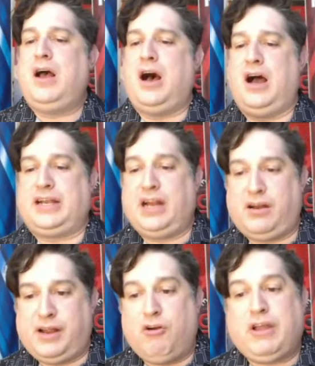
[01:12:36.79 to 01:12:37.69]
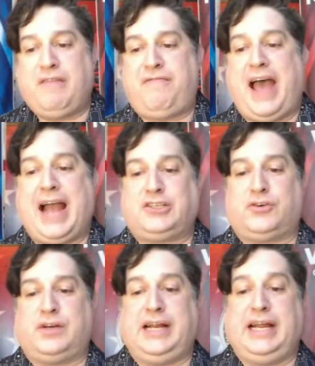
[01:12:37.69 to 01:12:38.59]
Karaoke
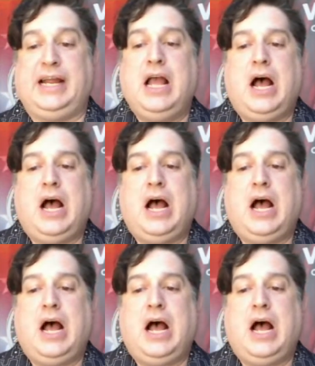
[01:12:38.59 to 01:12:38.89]
Factory,